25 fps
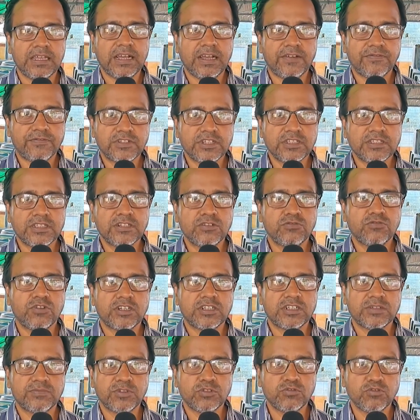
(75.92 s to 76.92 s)
after that
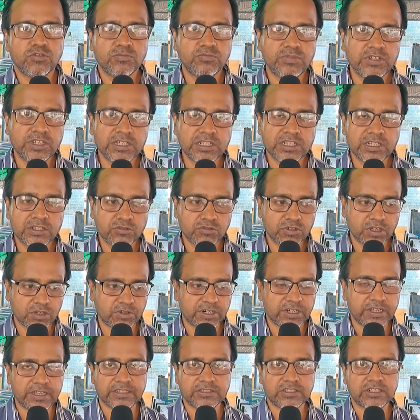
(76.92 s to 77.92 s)
what happened we bring into
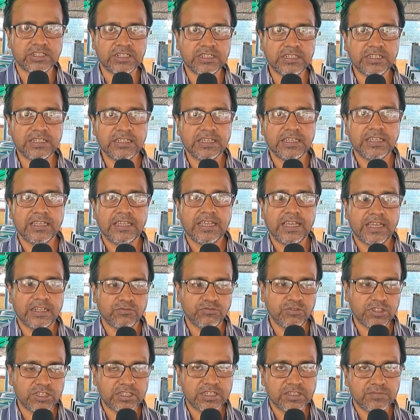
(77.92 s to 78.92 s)
our hatchery
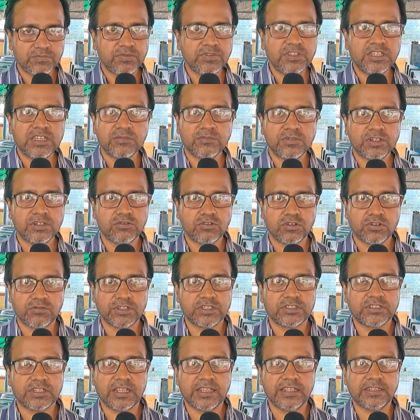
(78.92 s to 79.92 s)
and we keep them into
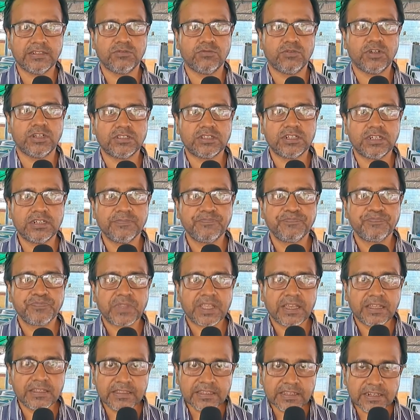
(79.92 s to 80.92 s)
our saline water
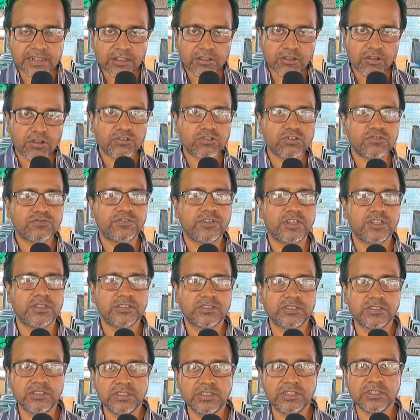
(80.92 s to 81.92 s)
and there are a lot of
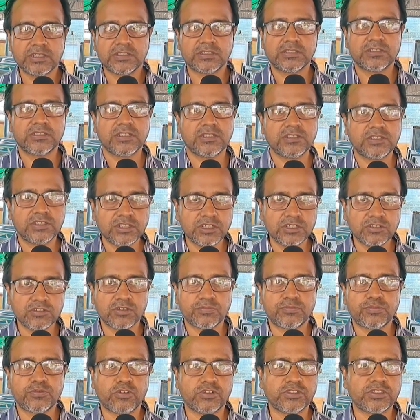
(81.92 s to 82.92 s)
serious uh, series
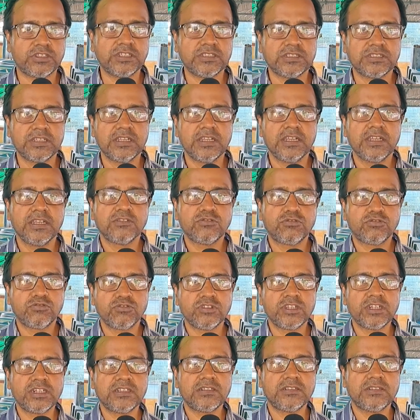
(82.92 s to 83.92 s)
of process
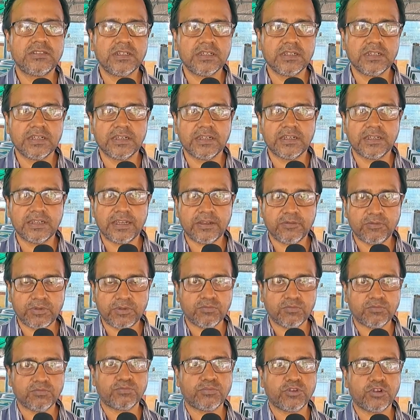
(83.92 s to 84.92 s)
through that uh,
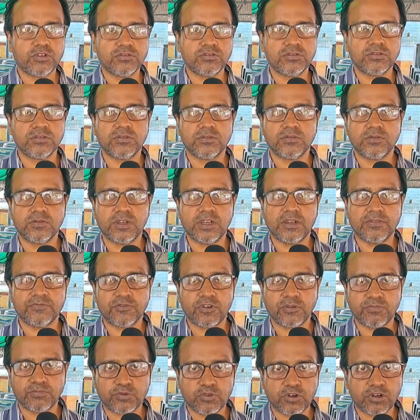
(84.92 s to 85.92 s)
prawn uh,
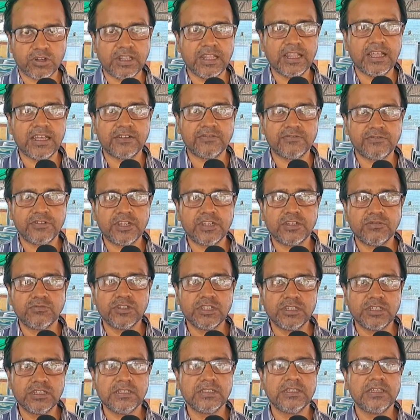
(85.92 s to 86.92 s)
from prawn larvae
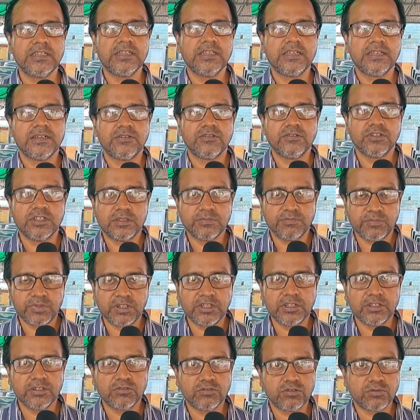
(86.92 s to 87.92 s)
we, we
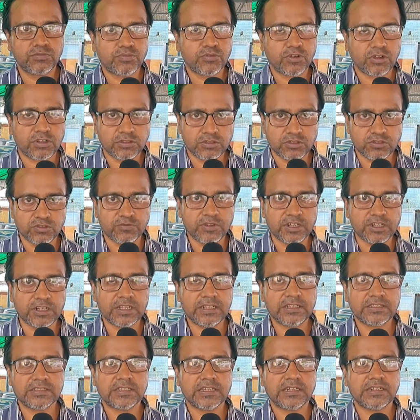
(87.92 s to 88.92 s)
bring into prawn
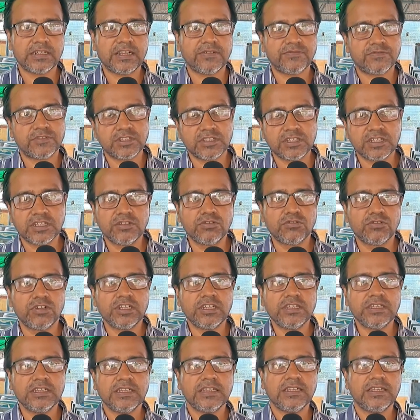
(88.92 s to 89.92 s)
juveniles and after that
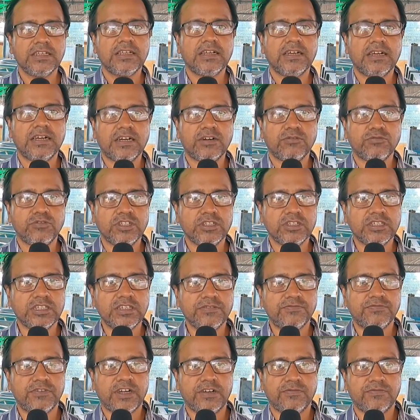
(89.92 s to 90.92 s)
only uh, we
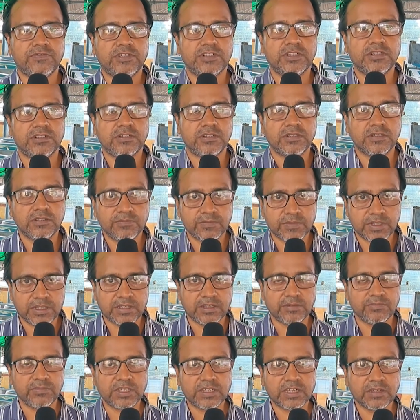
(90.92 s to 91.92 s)
give after
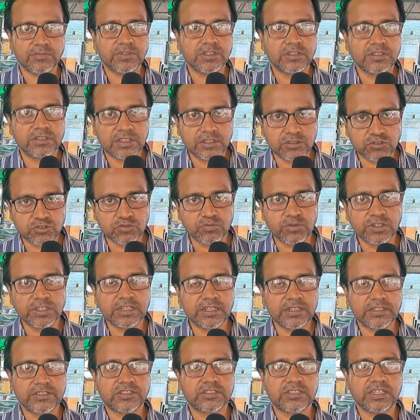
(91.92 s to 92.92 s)
uh, becoming the
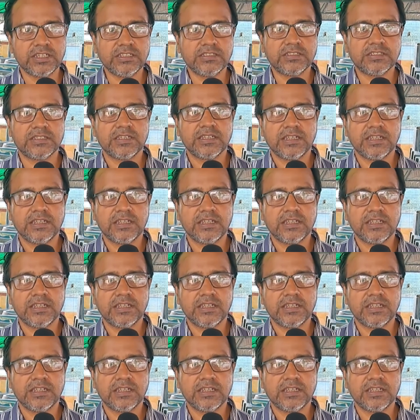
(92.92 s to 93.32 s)
juvenile stage